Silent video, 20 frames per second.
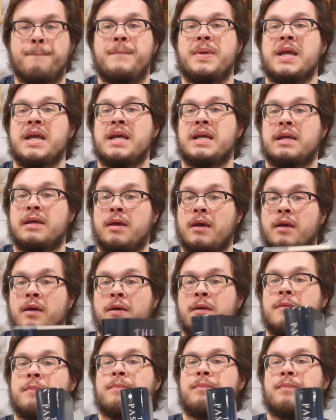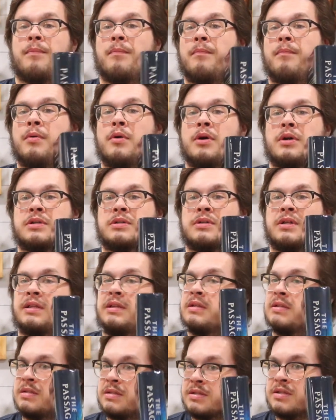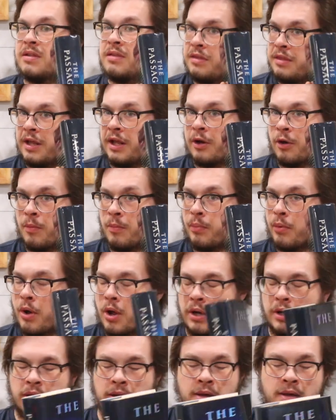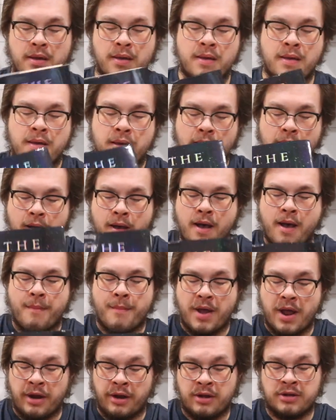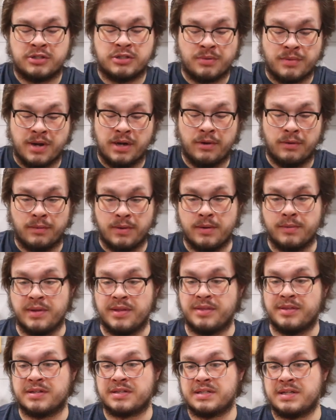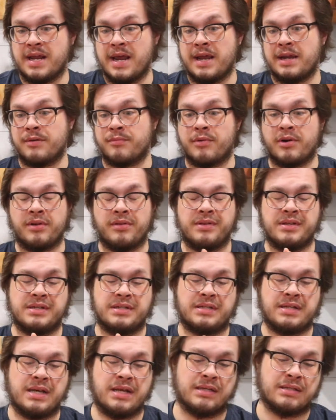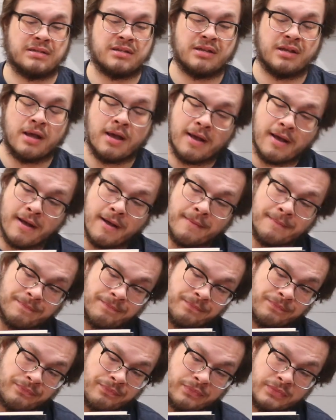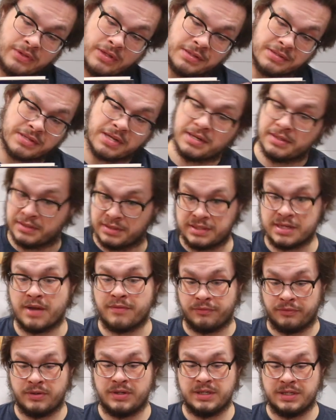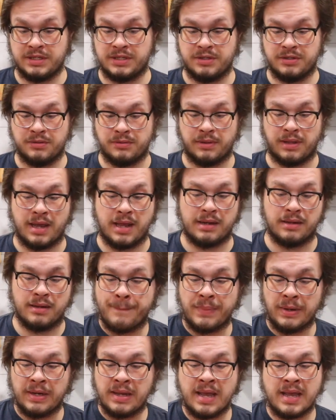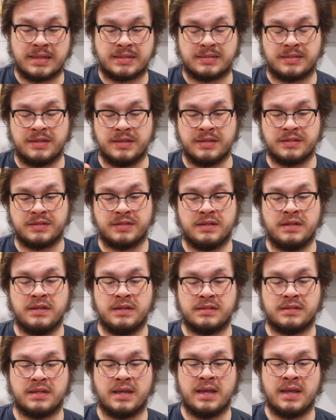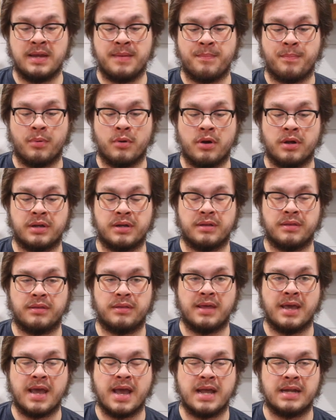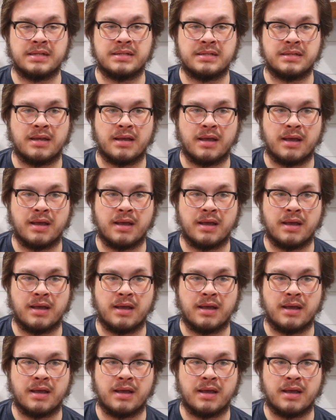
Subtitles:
big books. Like, this is a thicker book. I also want to reread The Stand one of these days, because I definitely need to do that. But yes, this is a book that